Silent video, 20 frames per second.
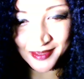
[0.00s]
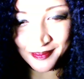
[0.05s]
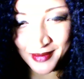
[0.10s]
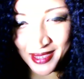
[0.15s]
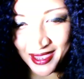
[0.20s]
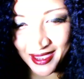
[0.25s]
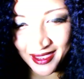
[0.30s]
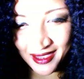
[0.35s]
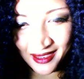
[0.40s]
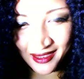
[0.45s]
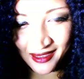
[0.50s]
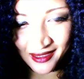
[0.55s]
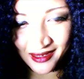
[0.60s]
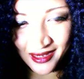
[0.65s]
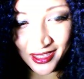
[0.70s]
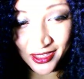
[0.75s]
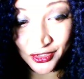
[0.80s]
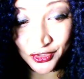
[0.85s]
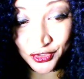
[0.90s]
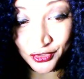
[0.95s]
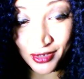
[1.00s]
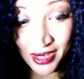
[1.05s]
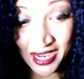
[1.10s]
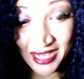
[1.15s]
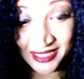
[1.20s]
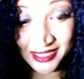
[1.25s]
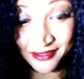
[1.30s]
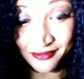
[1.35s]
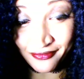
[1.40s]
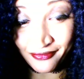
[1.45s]
man and
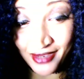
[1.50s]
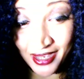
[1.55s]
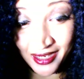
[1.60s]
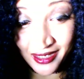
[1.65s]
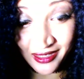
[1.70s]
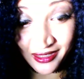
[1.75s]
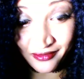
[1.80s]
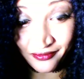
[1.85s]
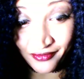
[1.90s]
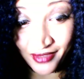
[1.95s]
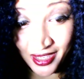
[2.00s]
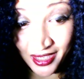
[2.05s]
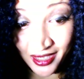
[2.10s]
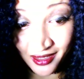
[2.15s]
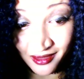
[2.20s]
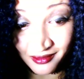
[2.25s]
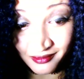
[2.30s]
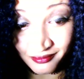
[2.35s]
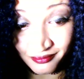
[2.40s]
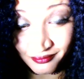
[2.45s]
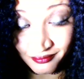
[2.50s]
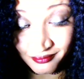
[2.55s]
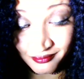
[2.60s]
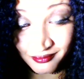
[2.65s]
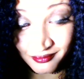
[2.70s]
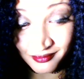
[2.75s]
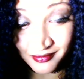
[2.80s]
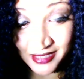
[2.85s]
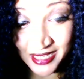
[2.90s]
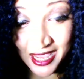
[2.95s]
tried to fight Yvette.
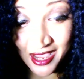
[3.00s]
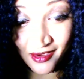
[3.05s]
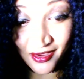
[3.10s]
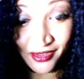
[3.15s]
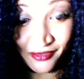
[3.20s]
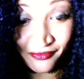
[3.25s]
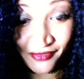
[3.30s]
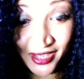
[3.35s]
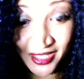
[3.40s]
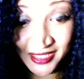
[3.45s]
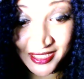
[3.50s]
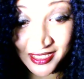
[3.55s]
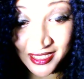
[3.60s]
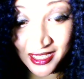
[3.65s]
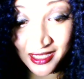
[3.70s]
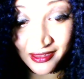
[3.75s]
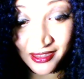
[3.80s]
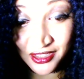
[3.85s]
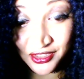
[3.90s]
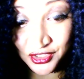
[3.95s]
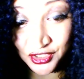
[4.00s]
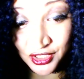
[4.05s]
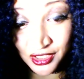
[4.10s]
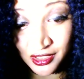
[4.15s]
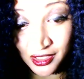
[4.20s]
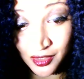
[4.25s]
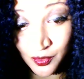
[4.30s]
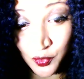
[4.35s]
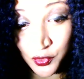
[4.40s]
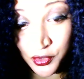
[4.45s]
Now, Yvette said that she
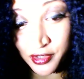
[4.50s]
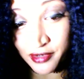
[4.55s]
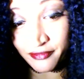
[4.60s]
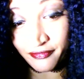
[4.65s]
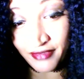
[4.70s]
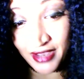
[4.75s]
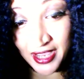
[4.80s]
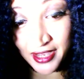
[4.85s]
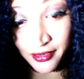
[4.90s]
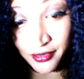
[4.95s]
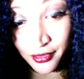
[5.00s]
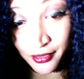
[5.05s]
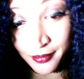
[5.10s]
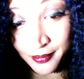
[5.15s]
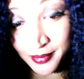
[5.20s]
didn't want to fight her